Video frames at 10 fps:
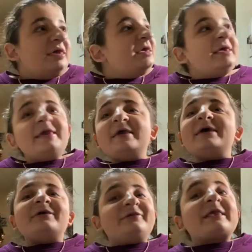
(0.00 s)
he
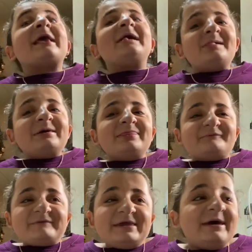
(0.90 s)
is killing the
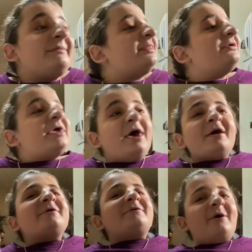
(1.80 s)
fam. And, like,
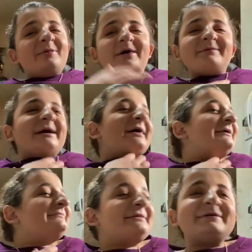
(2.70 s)
go love on
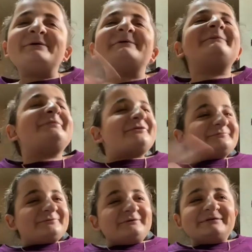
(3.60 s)
him. Like, go give him the
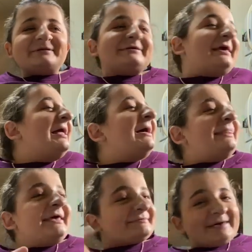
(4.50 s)
support. Like,
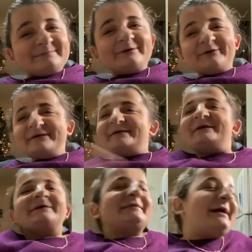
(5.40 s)
that's my boy.
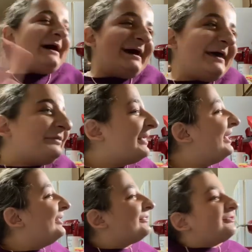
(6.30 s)
Like, yes.
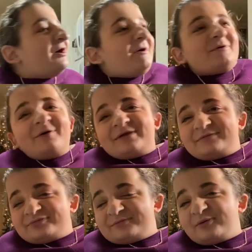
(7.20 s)
So, go give
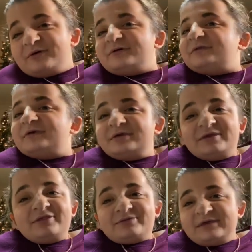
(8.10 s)
him support.
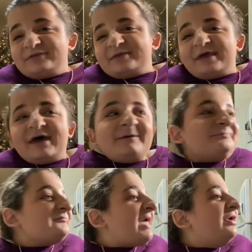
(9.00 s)
He's an amazing guy.
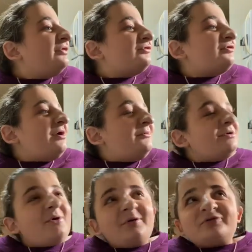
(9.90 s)
So, we're
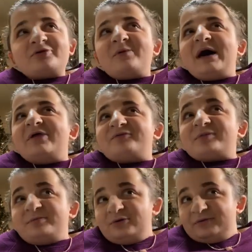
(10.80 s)
going to watch the
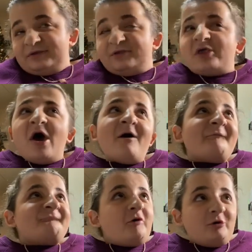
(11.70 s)
movies,
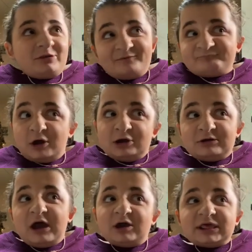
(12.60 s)
Ford and
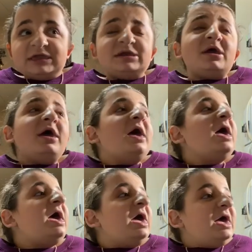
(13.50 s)
Ferrari.
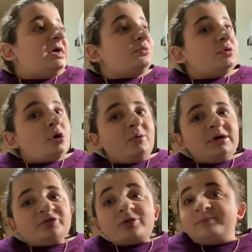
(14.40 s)
And we're
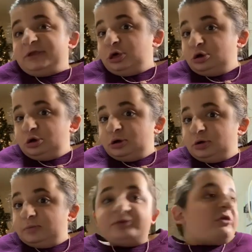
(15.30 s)
going to
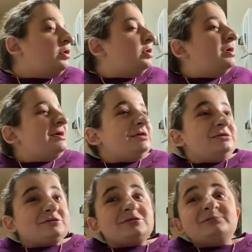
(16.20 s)
B-dubs. Get
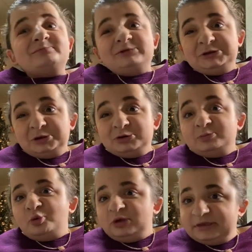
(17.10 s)
some B-dub
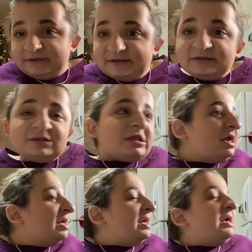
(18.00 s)
wings.
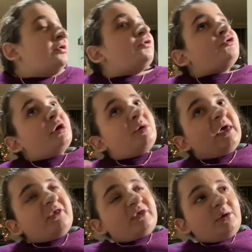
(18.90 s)
So,
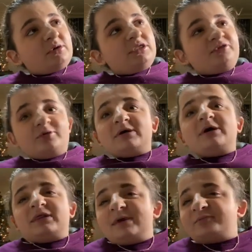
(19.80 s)
that's how we're going to do it.
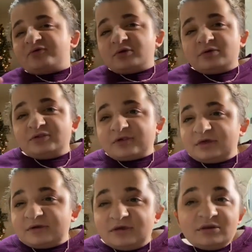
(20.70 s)
And I'm sure he's going to
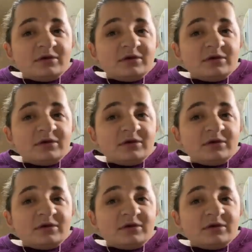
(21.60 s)
get